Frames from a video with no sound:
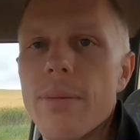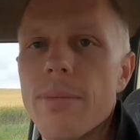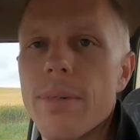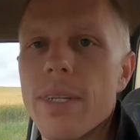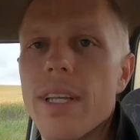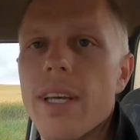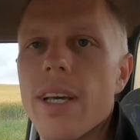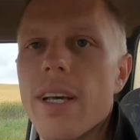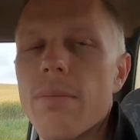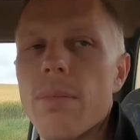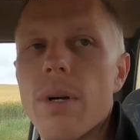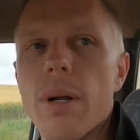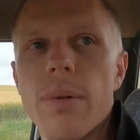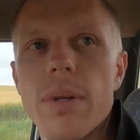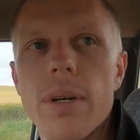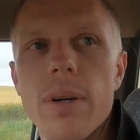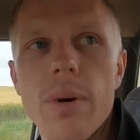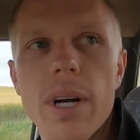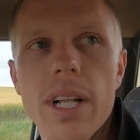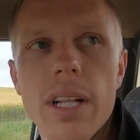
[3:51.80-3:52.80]
coming down,
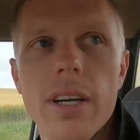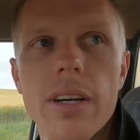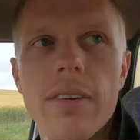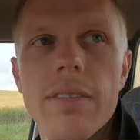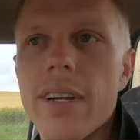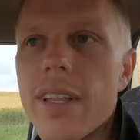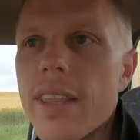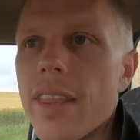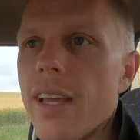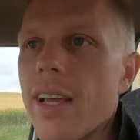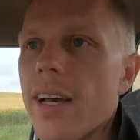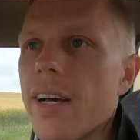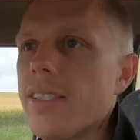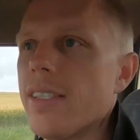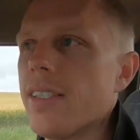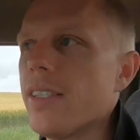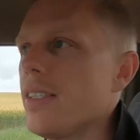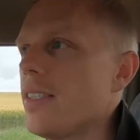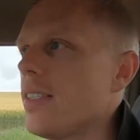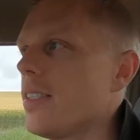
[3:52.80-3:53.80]
probably well over
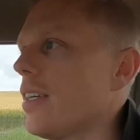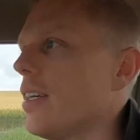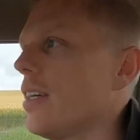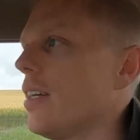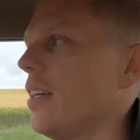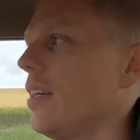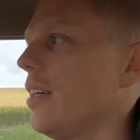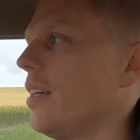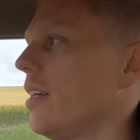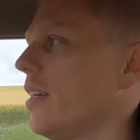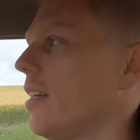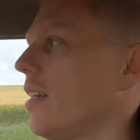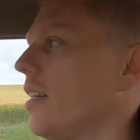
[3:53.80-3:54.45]
1,000, so